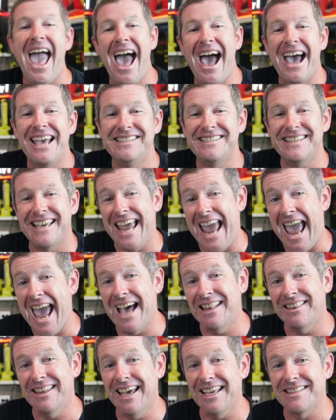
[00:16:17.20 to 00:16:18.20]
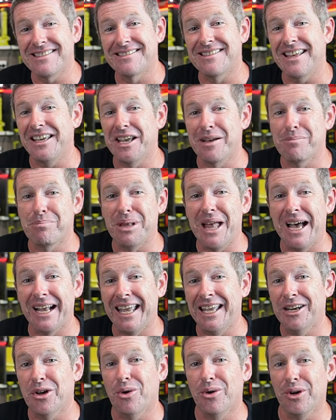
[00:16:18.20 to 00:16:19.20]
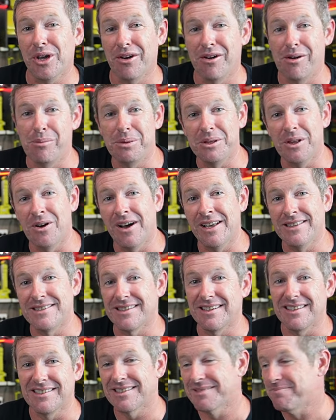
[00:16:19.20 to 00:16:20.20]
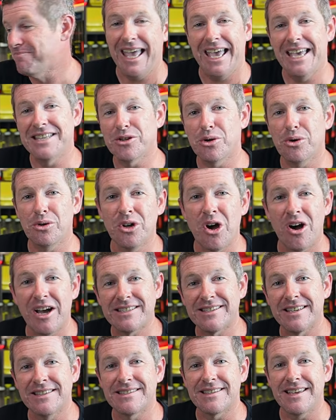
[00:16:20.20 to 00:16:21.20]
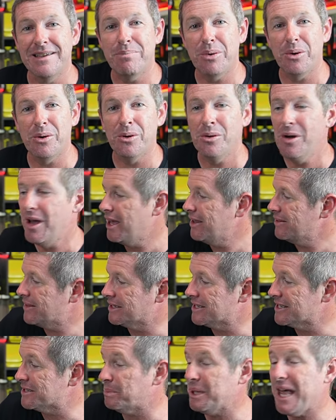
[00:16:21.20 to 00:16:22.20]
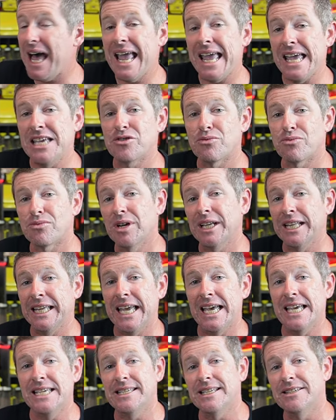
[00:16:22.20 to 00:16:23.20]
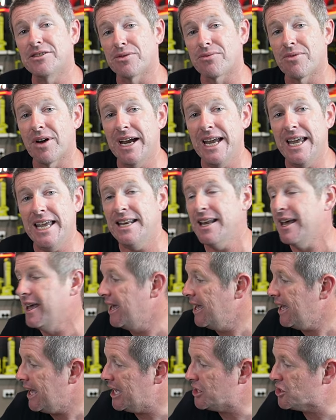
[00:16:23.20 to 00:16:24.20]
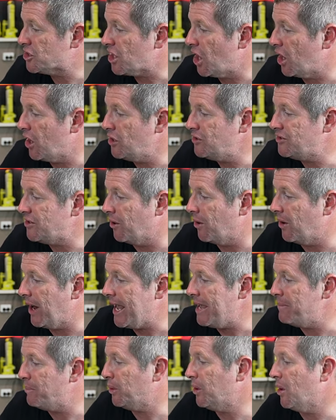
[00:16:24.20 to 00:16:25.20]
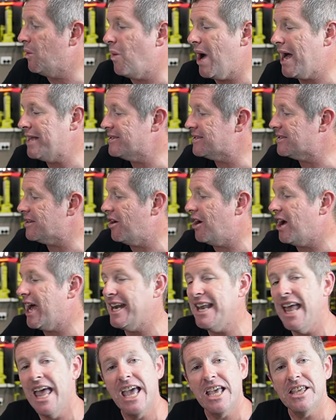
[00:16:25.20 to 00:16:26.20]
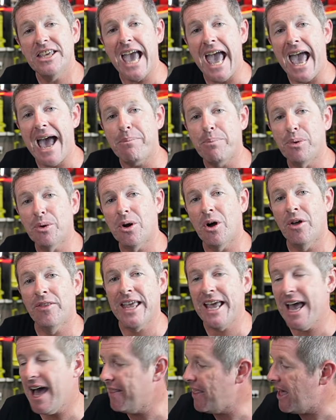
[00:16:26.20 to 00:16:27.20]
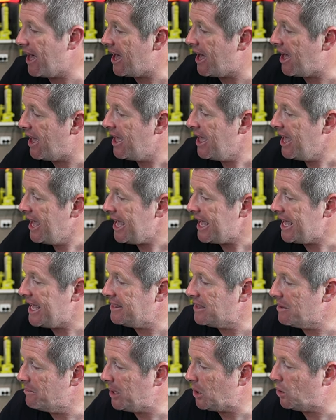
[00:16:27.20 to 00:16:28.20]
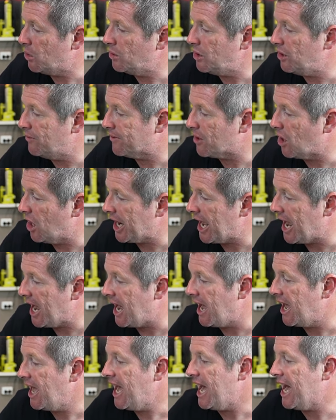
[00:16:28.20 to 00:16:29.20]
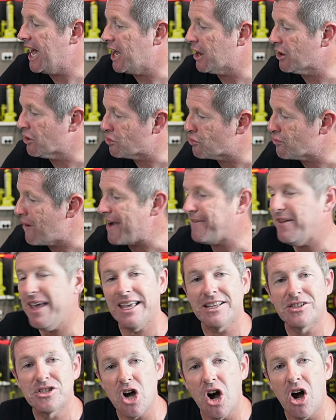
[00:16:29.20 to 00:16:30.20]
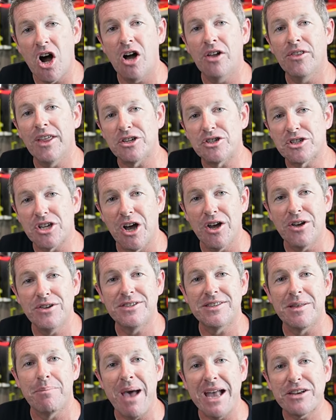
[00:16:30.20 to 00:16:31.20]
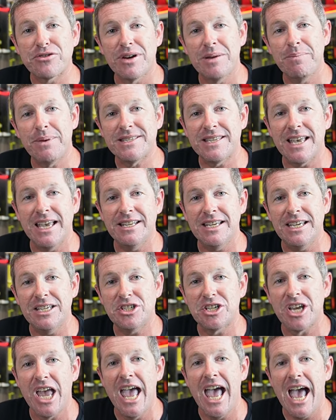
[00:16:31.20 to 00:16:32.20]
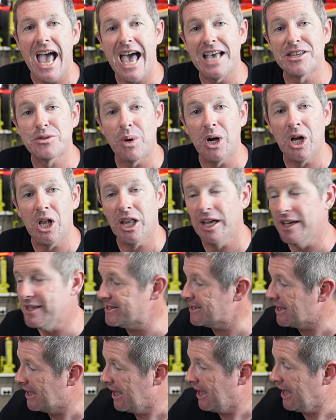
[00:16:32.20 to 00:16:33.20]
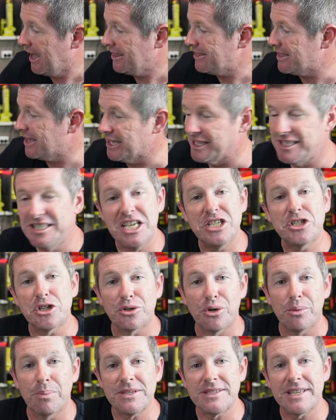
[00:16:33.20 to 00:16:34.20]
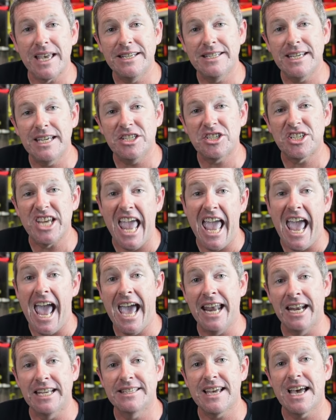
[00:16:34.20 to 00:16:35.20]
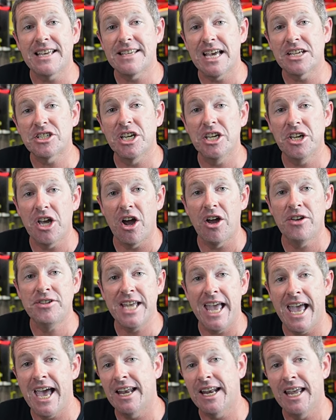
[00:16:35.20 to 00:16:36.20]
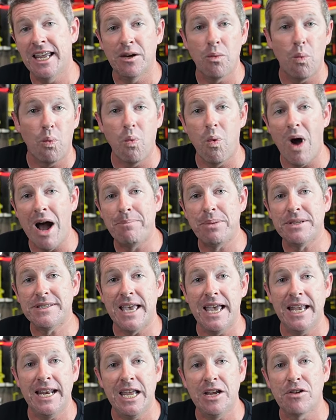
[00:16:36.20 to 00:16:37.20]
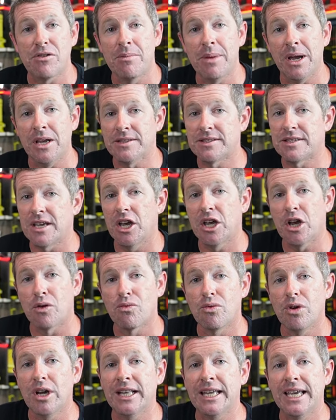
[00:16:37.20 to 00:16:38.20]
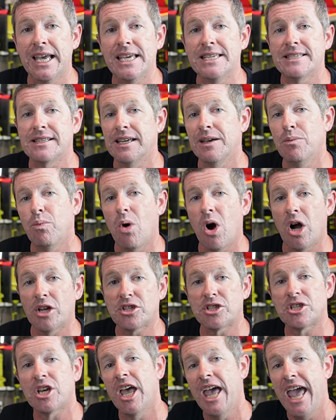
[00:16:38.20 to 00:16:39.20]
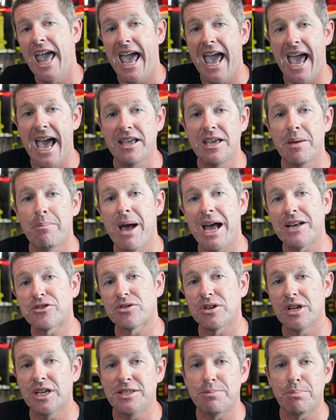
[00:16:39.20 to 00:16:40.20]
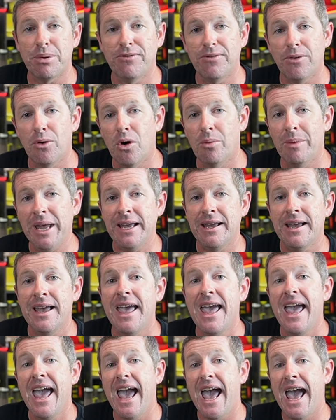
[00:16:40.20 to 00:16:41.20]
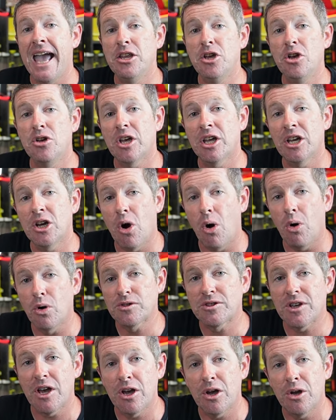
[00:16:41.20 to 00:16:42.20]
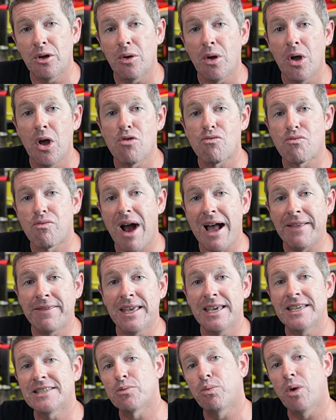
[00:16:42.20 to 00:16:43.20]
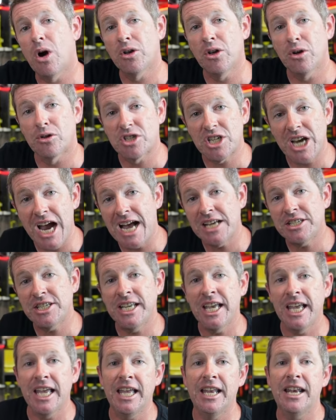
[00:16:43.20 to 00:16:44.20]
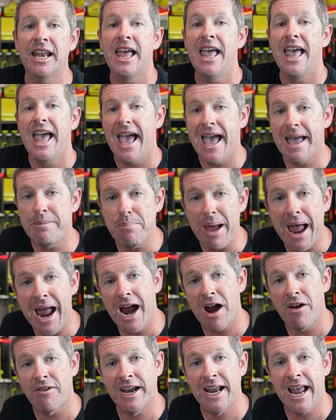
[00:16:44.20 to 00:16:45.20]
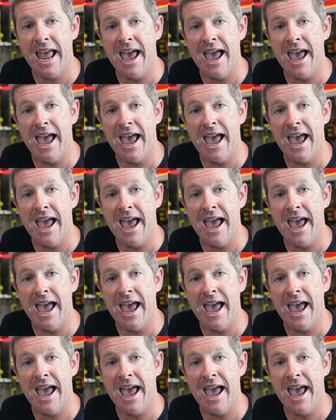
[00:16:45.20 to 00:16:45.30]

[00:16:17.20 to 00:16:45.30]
AC outlets that you can plug in all your appliances. It's all nice and simple. The display is really easy to read. It shows your input on one side, your output on the other. In the middle, you've got a graphic dial that shows the battery percentage as well as the digital percentage. And it does actually go down in 1% increments. So you can really easily watch how your battery is performing. And you can also run this while you're charging in and powering